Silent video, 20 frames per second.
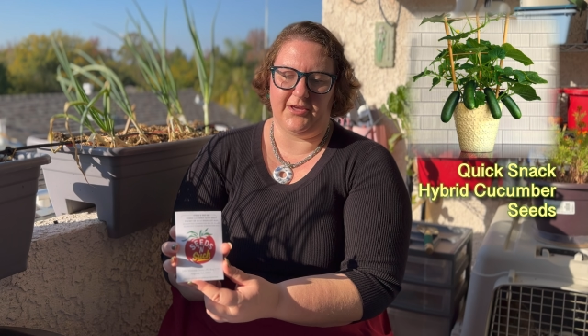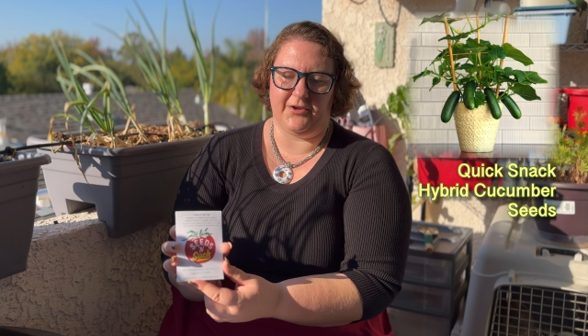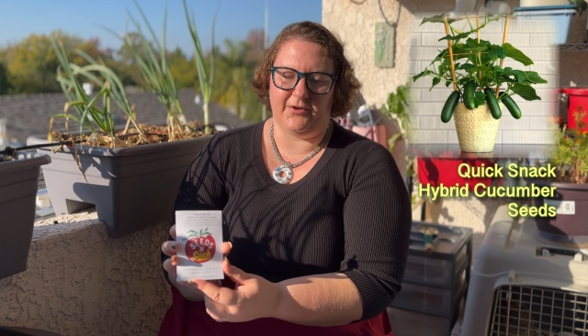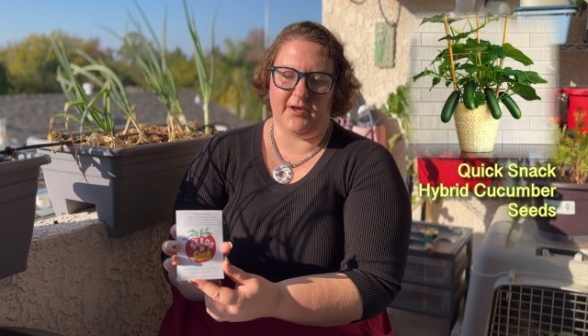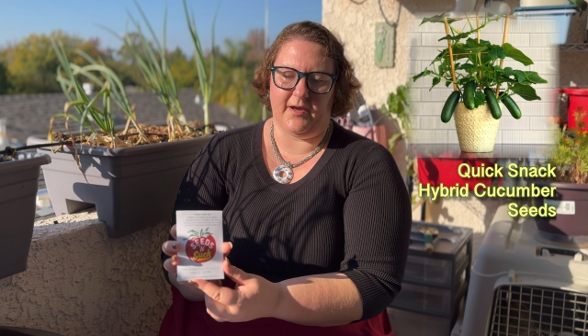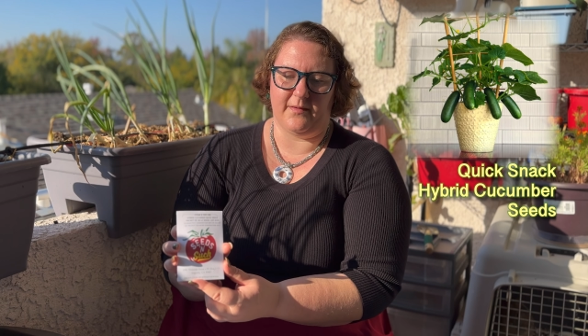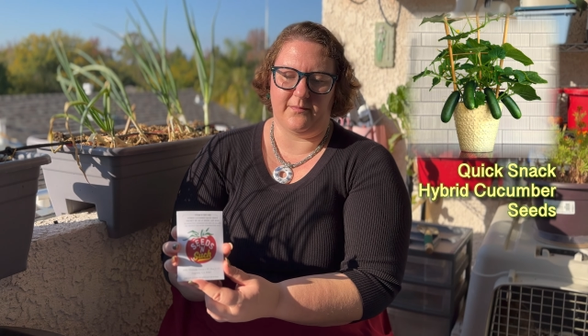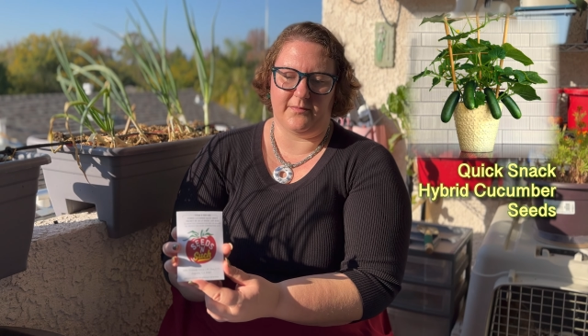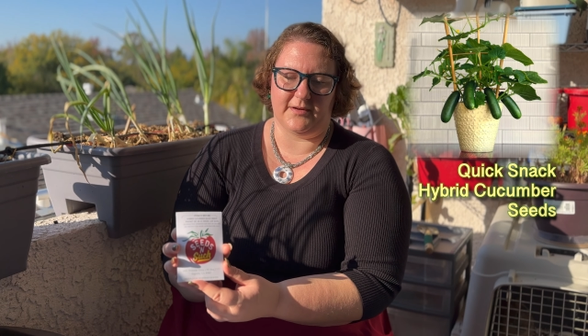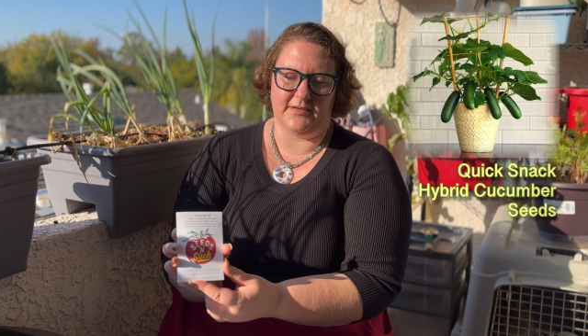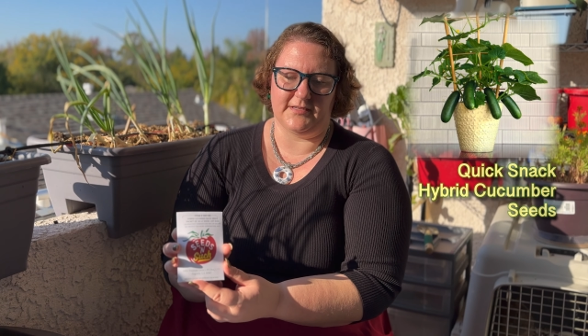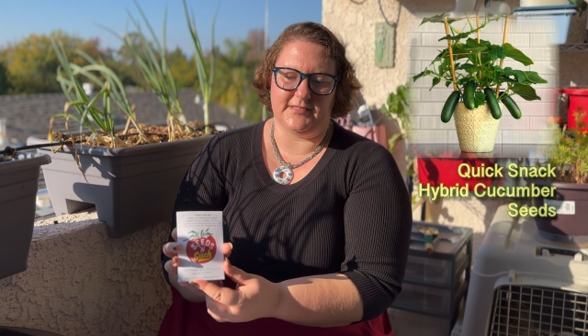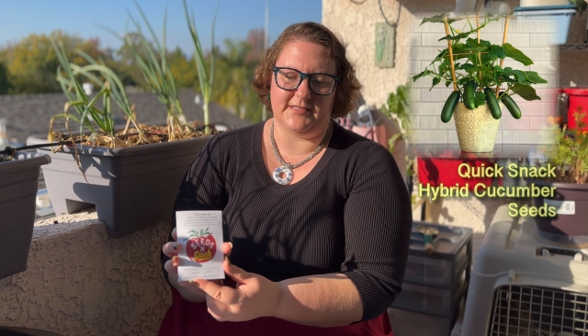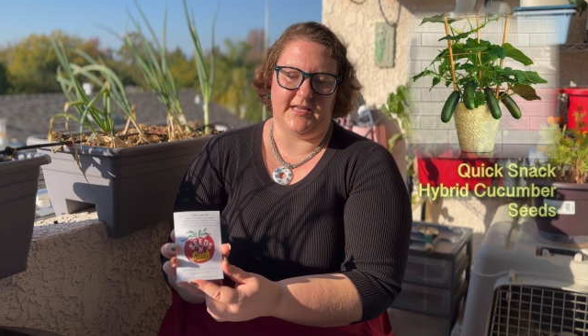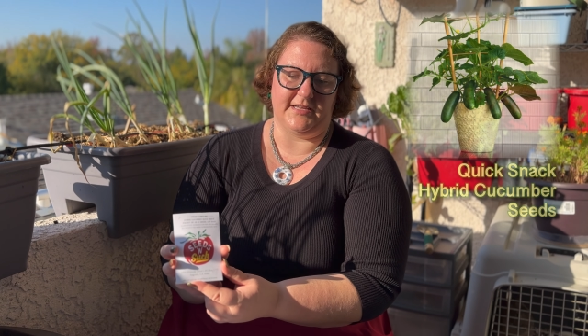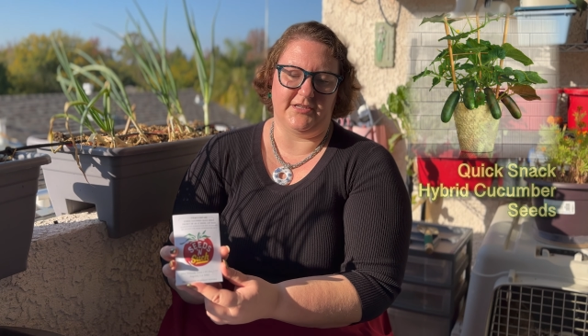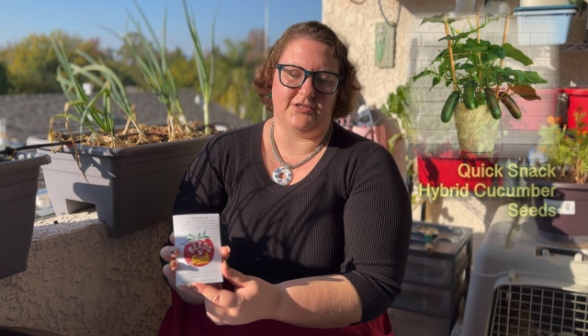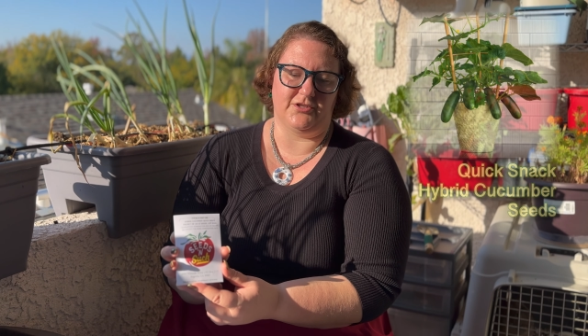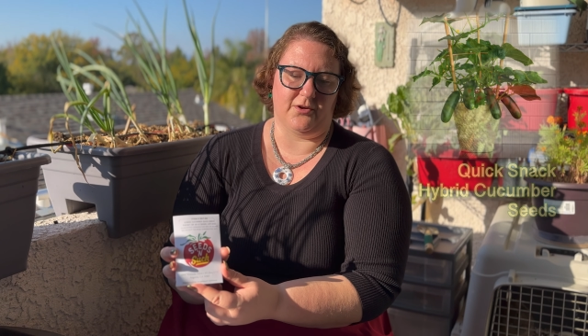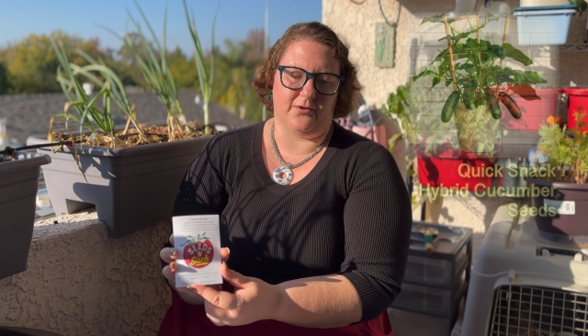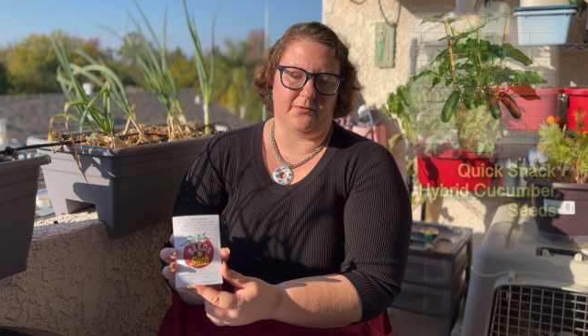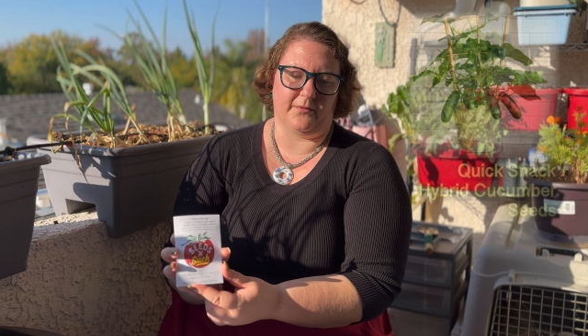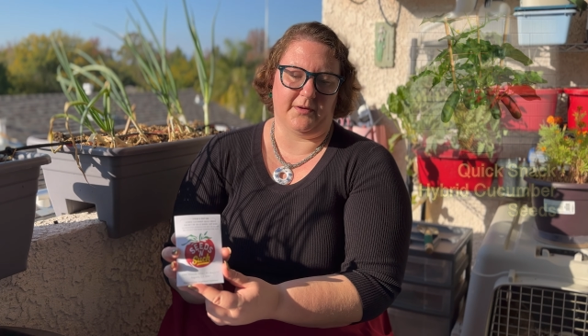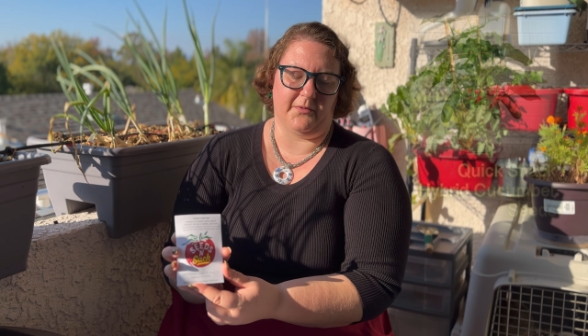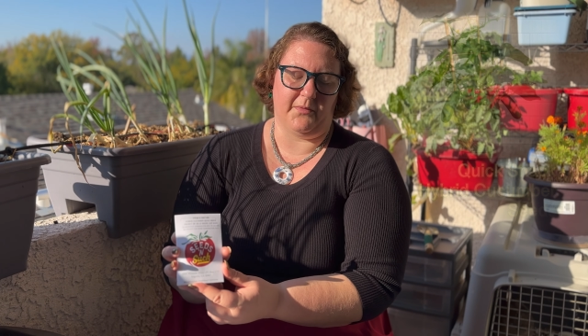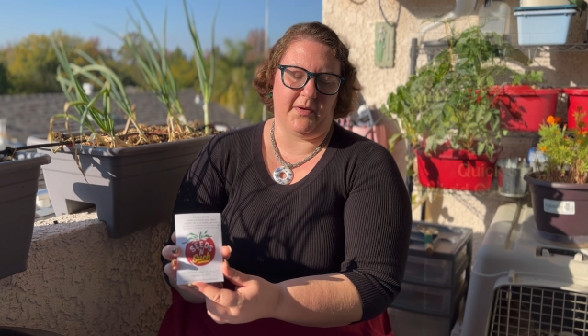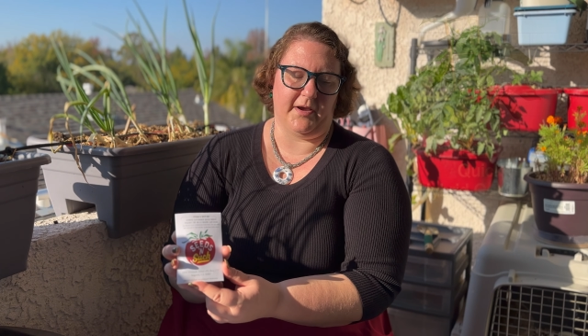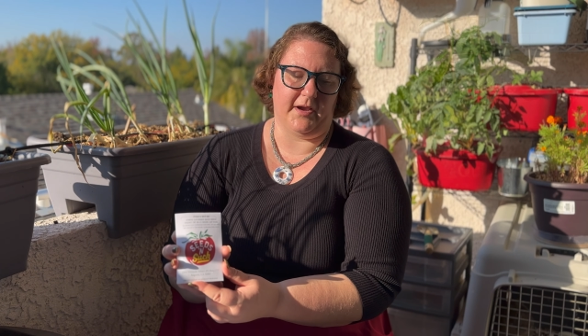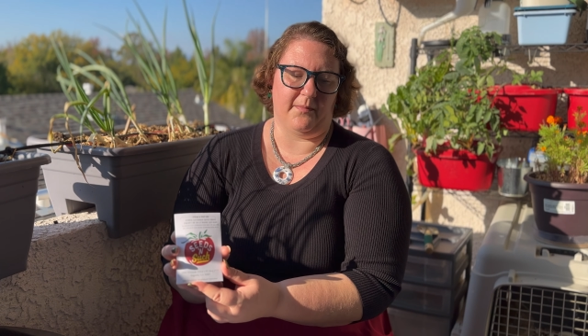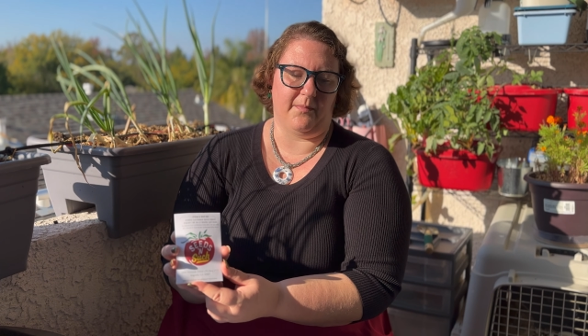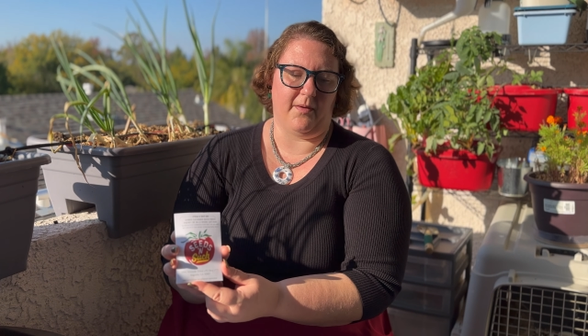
cucumbers that don't require